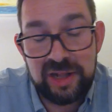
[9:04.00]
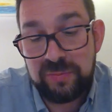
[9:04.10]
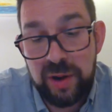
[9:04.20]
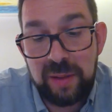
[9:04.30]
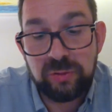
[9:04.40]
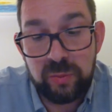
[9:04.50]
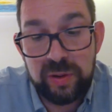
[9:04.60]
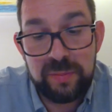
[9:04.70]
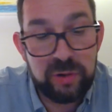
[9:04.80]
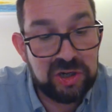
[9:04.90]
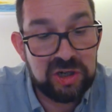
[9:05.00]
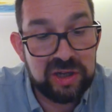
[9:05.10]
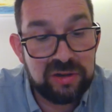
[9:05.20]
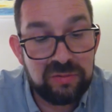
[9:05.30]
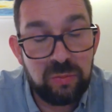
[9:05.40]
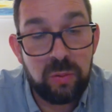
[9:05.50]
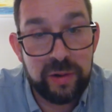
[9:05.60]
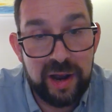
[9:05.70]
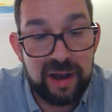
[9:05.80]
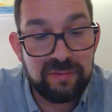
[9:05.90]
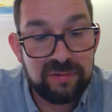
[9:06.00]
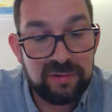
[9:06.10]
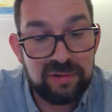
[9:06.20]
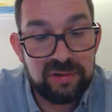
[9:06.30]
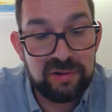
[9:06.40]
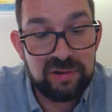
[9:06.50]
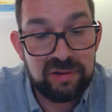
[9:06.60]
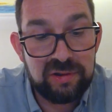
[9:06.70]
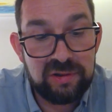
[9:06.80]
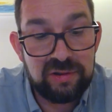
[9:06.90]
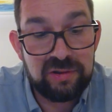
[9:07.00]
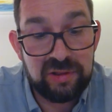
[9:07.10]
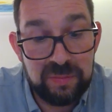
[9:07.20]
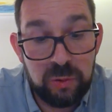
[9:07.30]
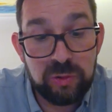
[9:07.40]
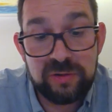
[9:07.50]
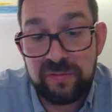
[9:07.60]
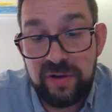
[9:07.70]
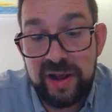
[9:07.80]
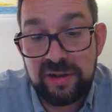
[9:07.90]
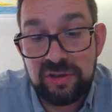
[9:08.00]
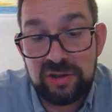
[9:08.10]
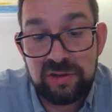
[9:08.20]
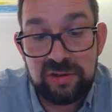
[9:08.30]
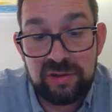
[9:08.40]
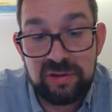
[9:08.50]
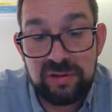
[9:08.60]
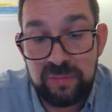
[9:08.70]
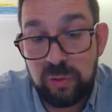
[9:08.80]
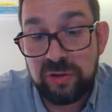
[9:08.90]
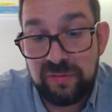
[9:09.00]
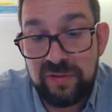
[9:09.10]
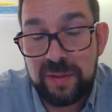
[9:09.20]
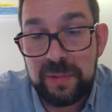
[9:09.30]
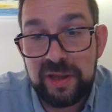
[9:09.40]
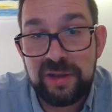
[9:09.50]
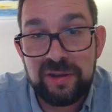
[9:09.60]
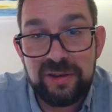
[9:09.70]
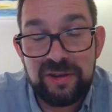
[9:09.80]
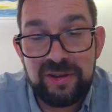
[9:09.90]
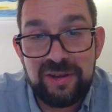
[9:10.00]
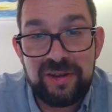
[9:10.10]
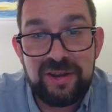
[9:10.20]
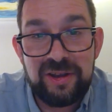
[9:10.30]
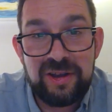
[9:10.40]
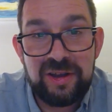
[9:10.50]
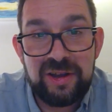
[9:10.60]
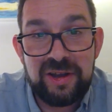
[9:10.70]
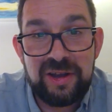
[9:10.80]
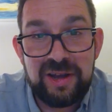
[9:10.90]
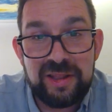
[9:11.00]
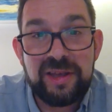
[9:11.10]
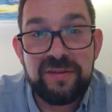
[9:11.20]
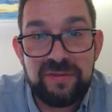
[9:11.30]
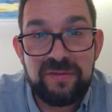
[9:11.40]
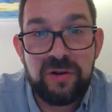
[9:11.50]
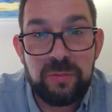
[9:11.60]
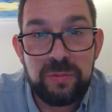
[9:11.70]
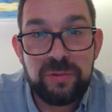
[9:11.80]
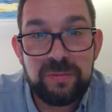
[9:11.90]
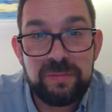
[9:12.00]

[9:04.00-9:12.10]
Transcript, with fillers: And that's perhaps where we appreciate what we have importance of friends, importance of family, and the gift of hope.